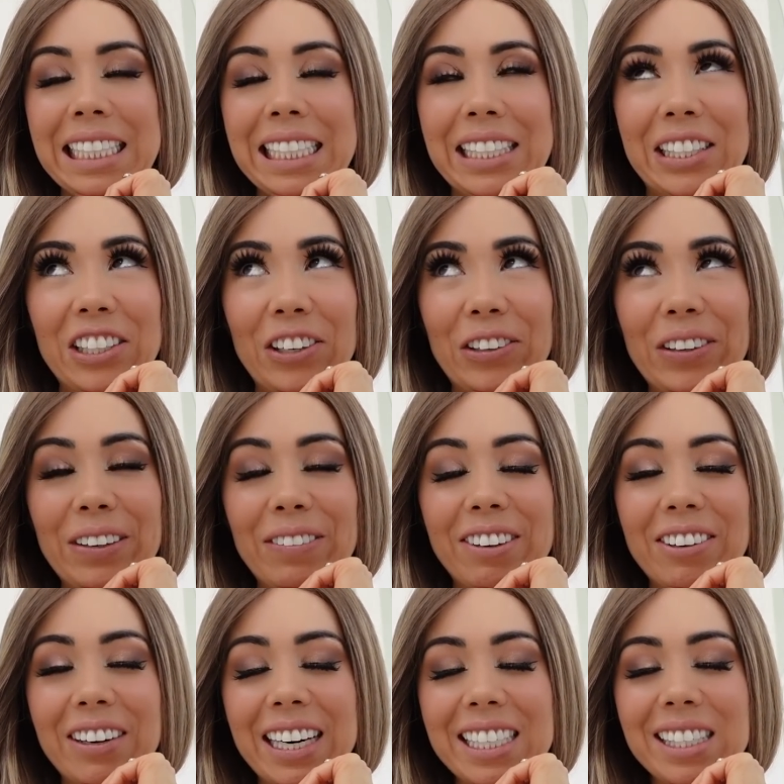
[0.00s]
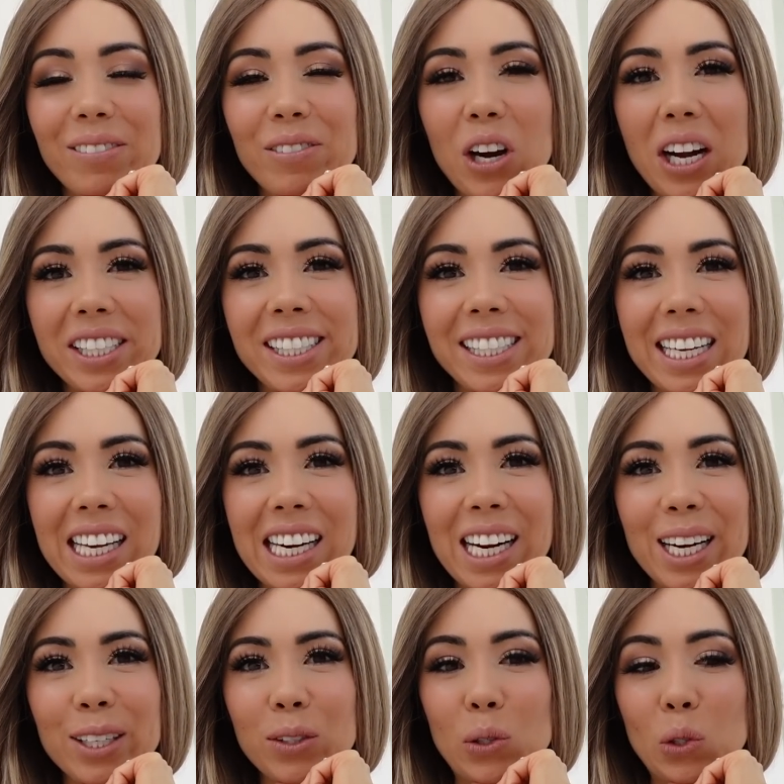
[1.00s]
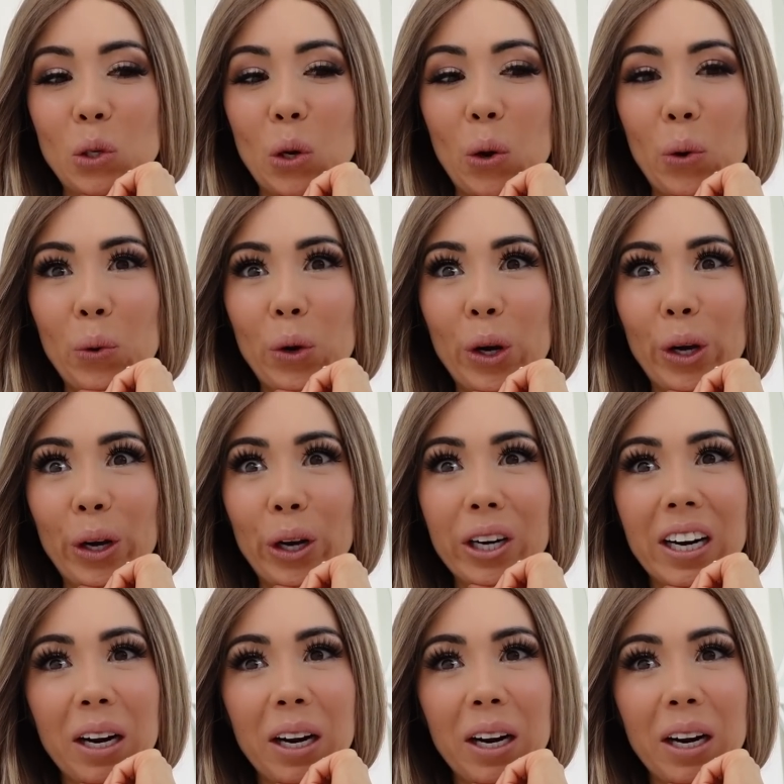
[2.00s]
So if you guys have not seen it, it's so good.